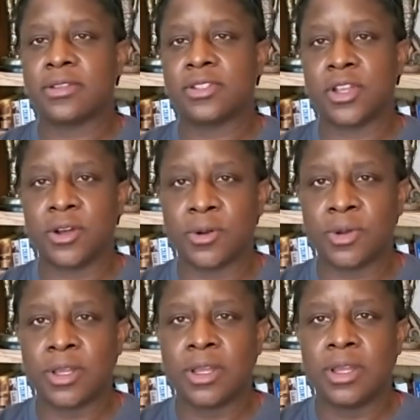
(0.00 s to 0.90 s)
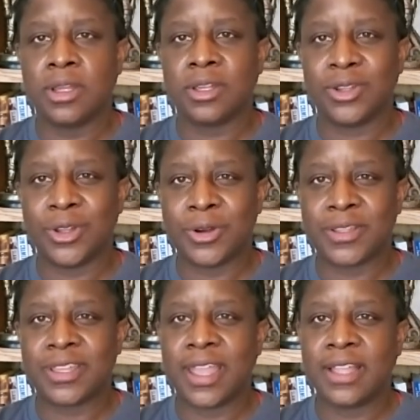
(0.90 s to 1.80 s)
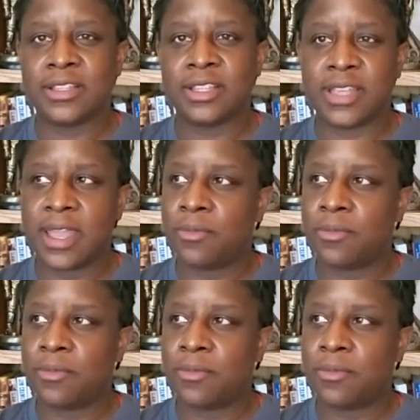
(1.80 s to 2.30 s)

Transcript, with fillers: So, you know, at the end of the day,